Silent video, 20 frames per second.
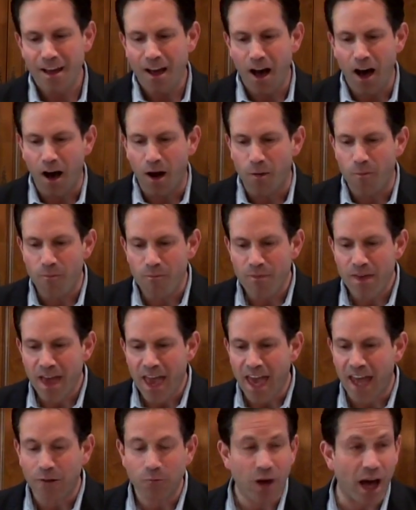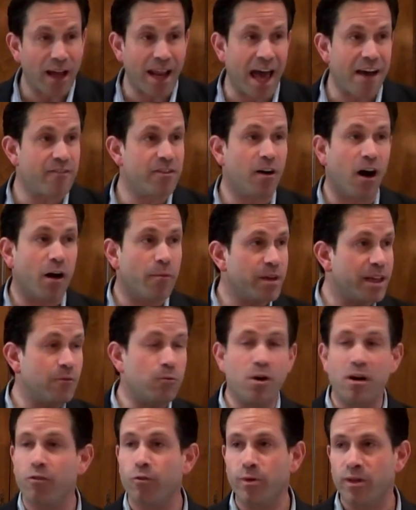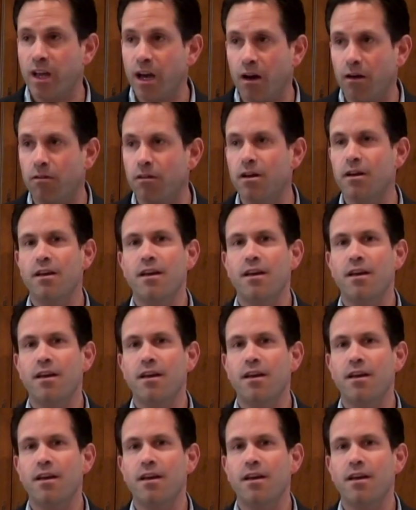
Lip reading: And I'd have it on me wherever we go.